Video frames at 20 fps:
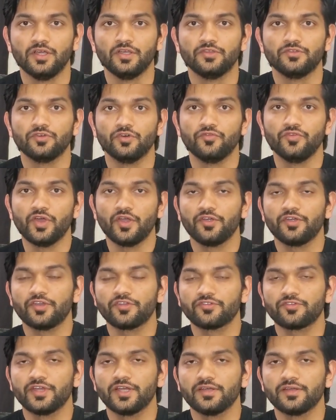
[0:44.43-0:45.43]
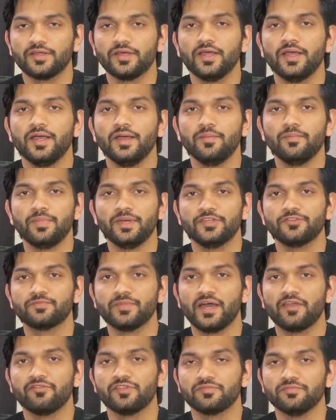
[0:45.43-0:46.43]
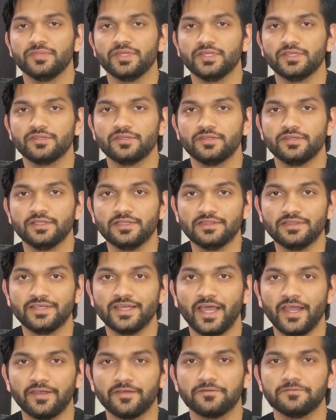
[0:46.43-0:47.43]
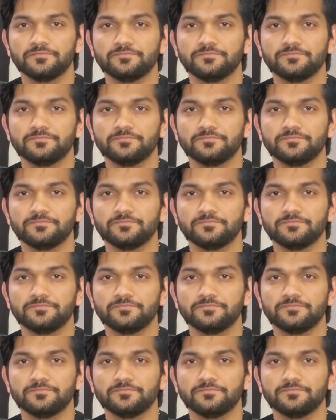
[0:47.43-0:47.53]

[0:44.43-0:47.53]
So if you're interested, please bear with me till the end.